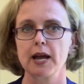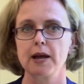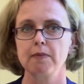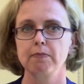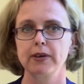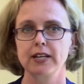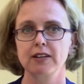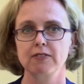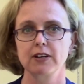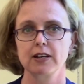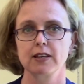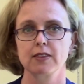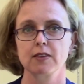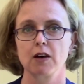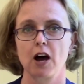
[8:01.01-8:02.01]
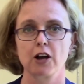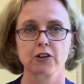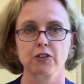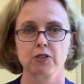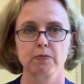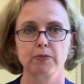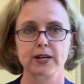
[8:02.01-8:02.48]
but even under
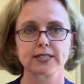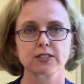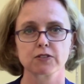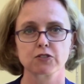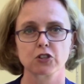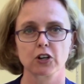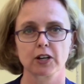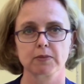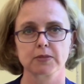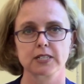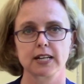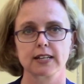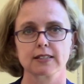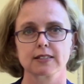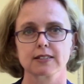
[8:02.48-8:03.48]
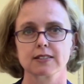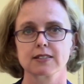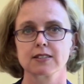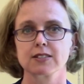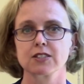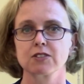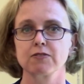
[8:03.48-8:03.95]
the best of circumstances,
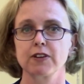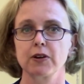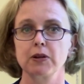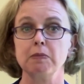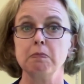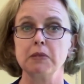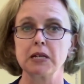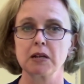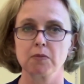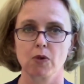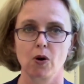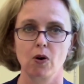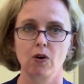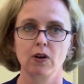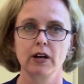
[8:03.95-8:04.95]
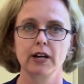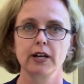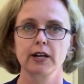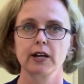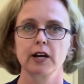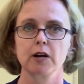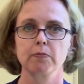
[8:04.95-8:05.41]
this is very minimal
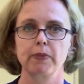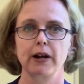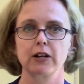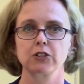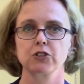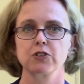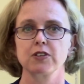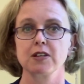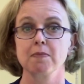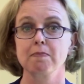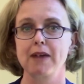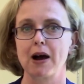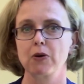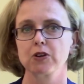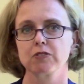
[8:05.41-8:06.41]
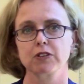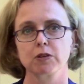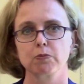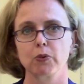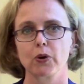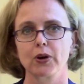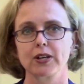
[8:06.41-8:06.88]
compared to the amount of
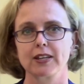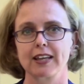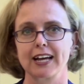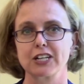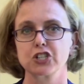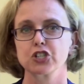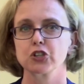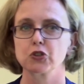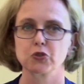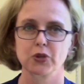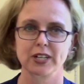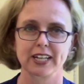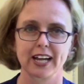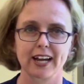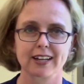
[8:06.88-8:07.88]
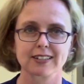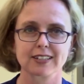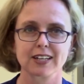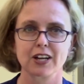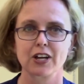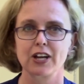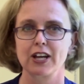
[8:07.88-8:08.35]
input that children get
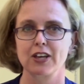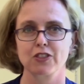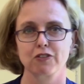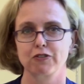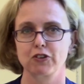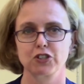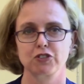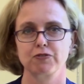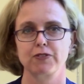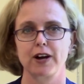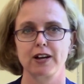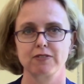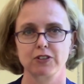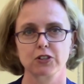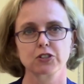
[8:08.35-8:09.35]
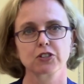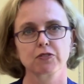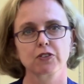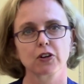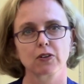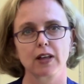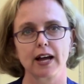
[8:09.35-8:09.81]
in the first 5 years of
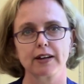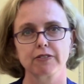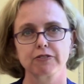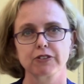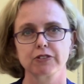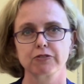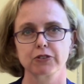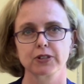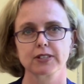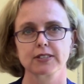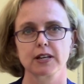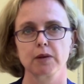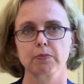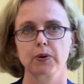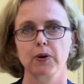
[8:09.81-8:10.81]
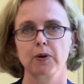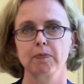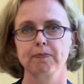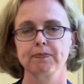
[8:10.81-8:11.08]
their life, for example.